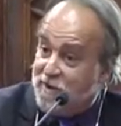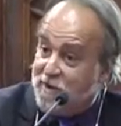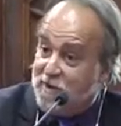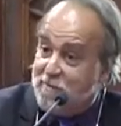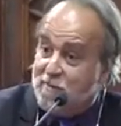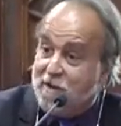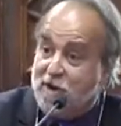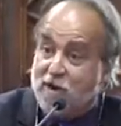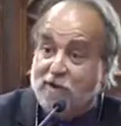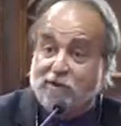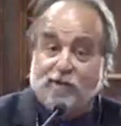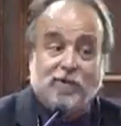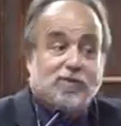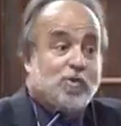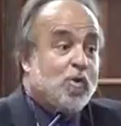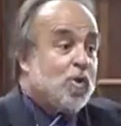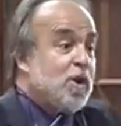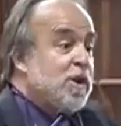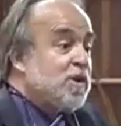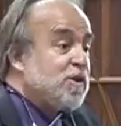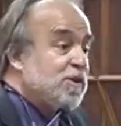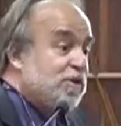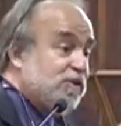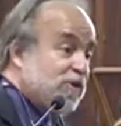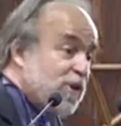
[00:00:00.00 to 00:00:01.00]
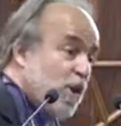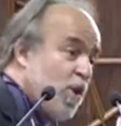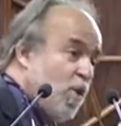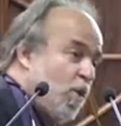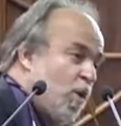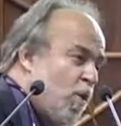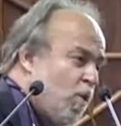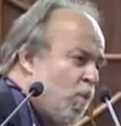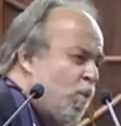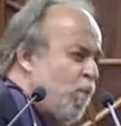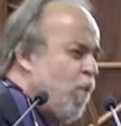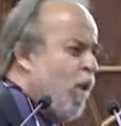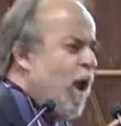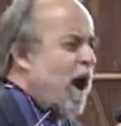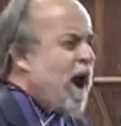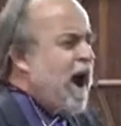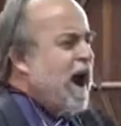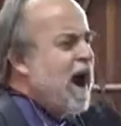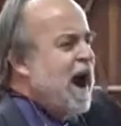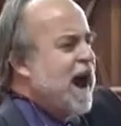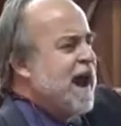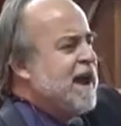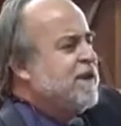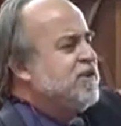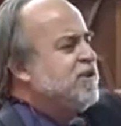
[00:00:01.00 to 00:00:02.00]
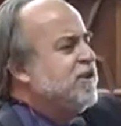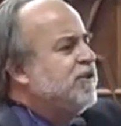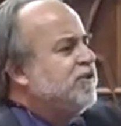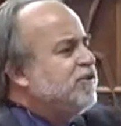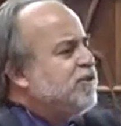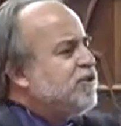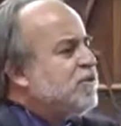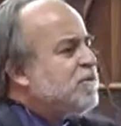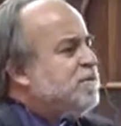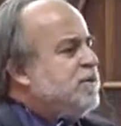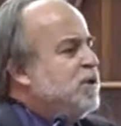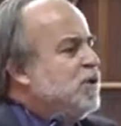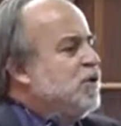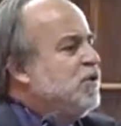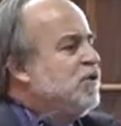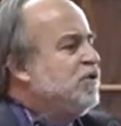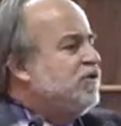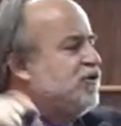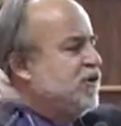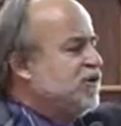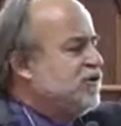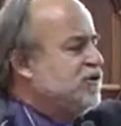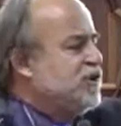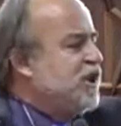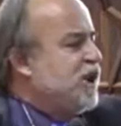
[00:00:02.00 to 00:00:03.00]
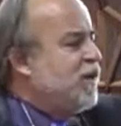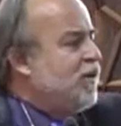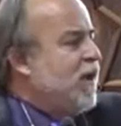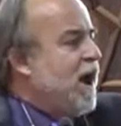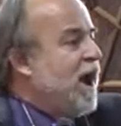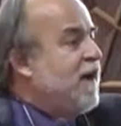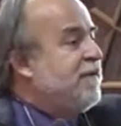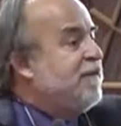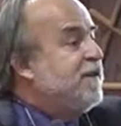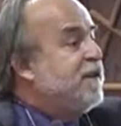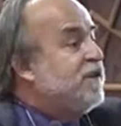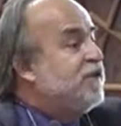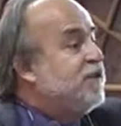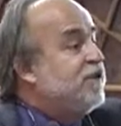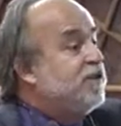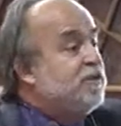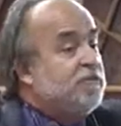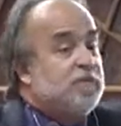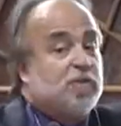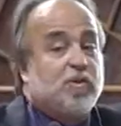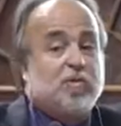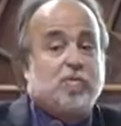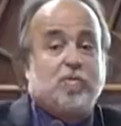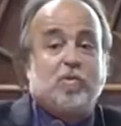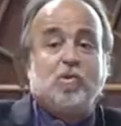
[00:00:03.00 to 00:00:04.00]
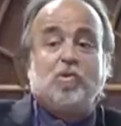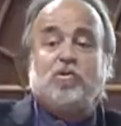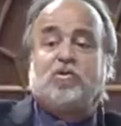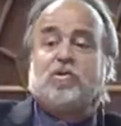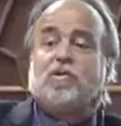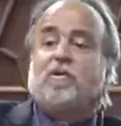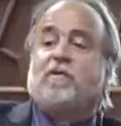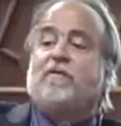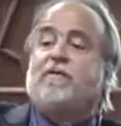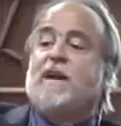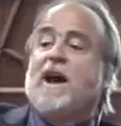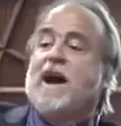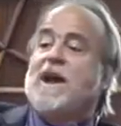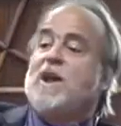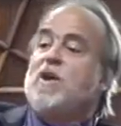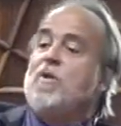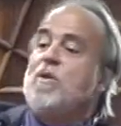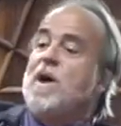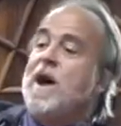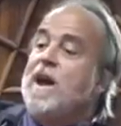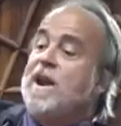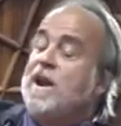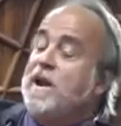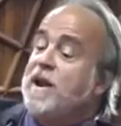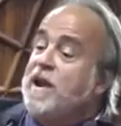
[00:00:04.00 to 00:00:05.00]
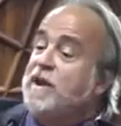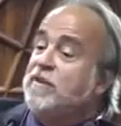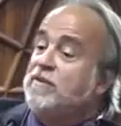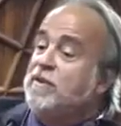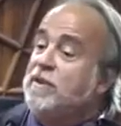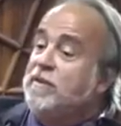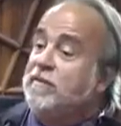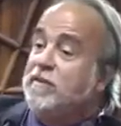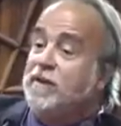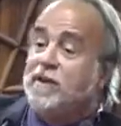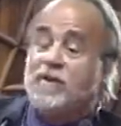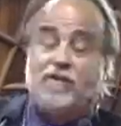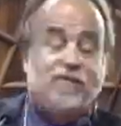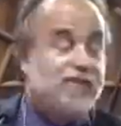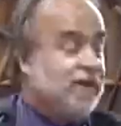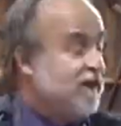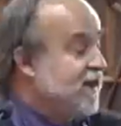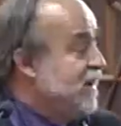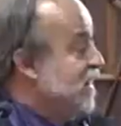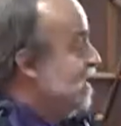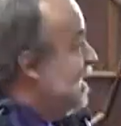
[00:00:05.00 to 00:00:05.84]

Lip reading: Because it's going to show wide distribution, geographic distribution of value-added activities.